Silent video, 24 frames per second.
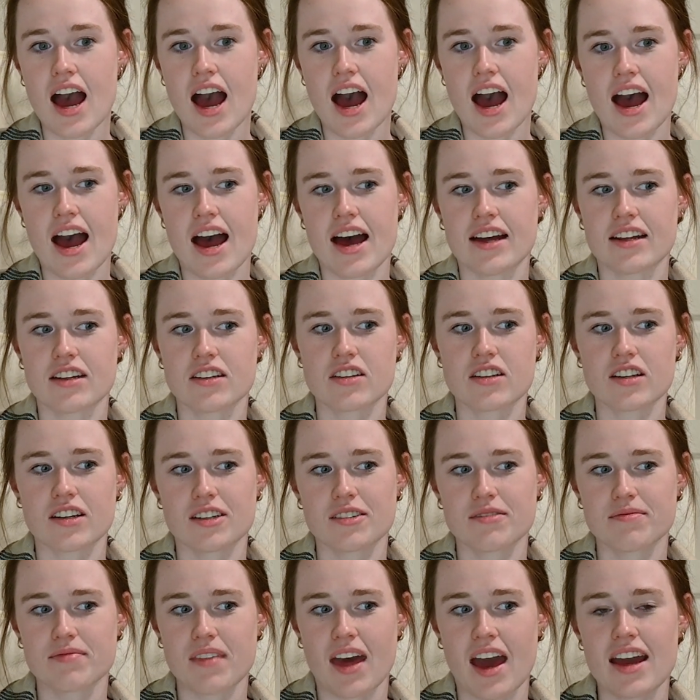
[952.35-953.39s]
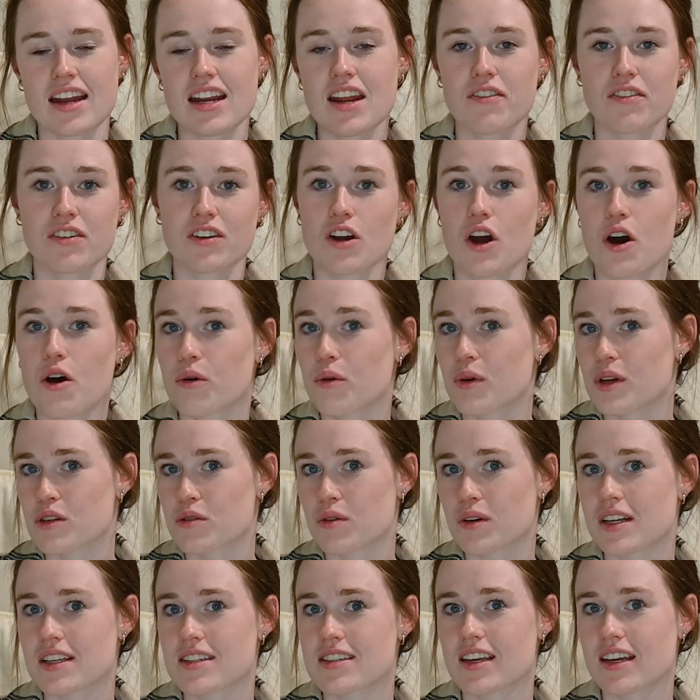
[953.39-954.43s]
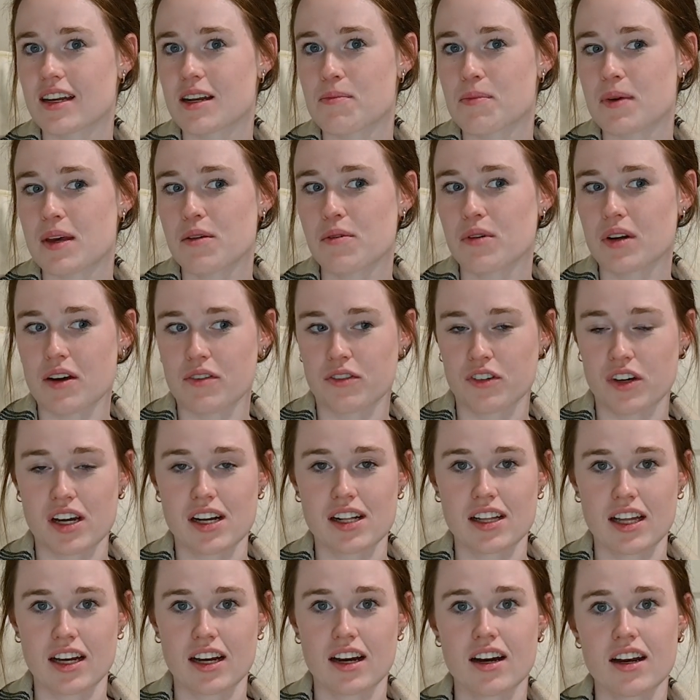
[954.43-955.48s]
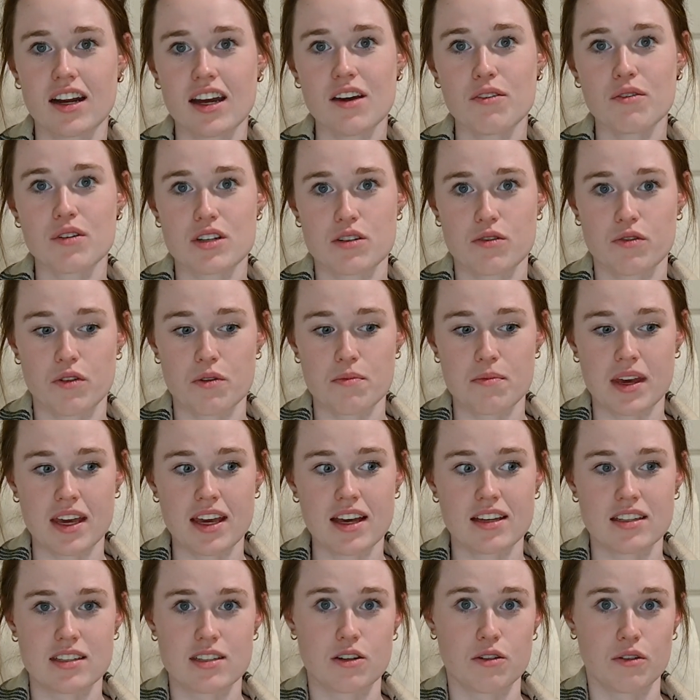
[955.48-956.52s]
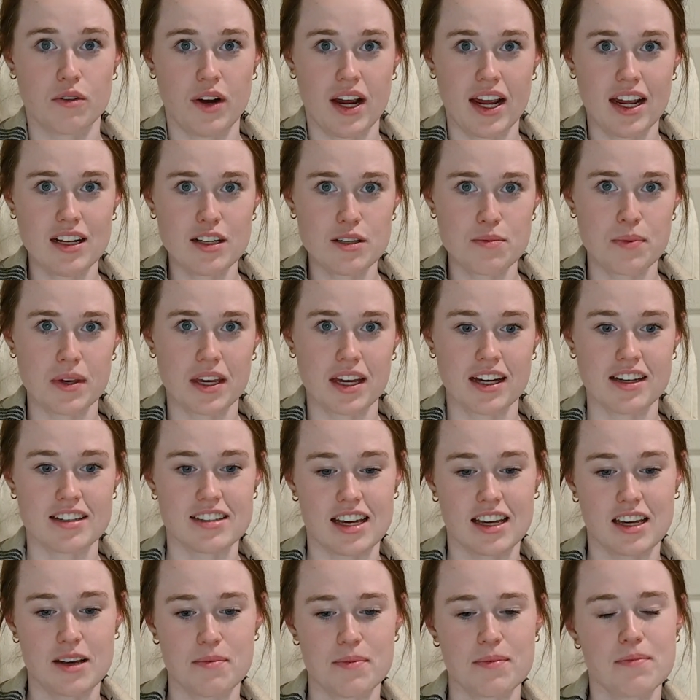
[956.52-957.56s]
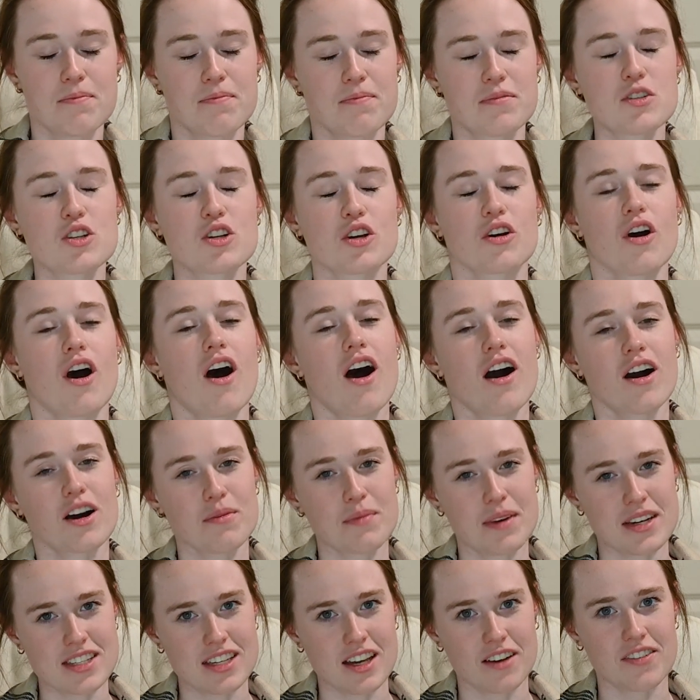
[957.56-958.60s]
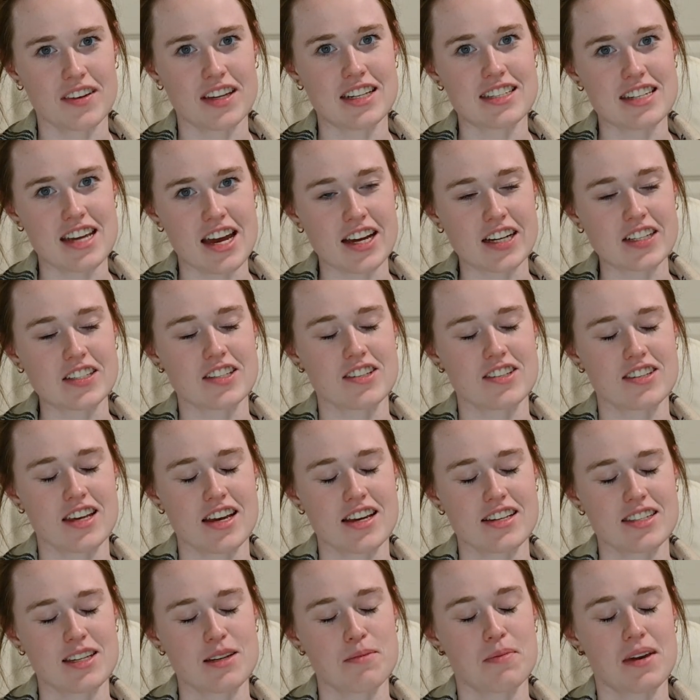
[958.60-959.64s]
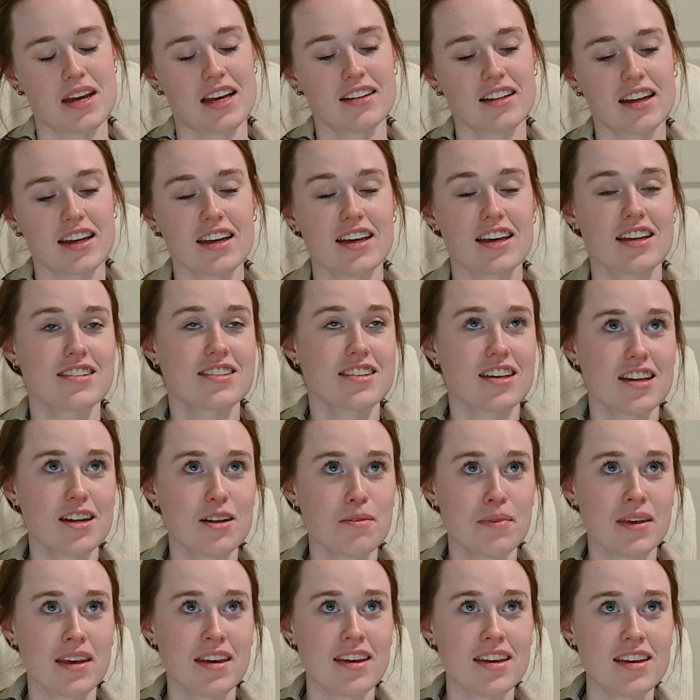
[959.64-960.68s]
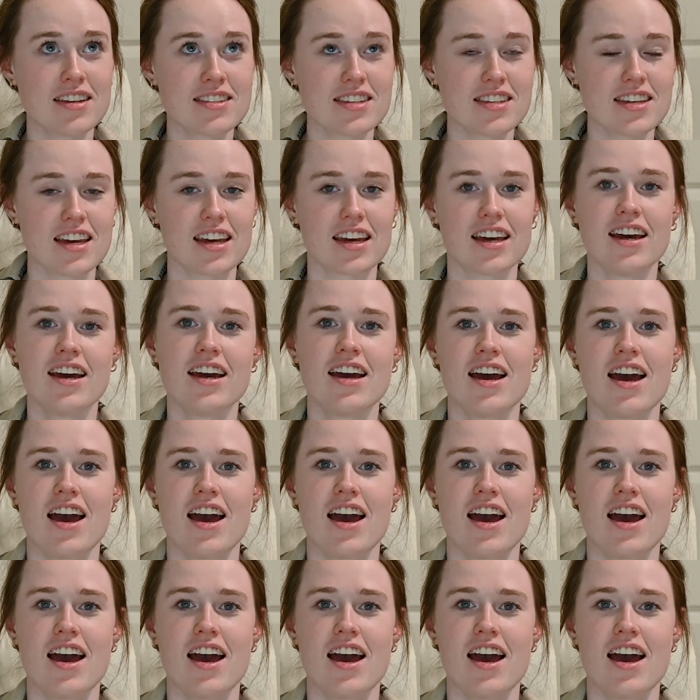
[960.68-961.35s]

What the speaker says: And I never know which one it's going to be whenever I click on it, which for me is great because I can talk myself into exercising, being like, it's going to be easy.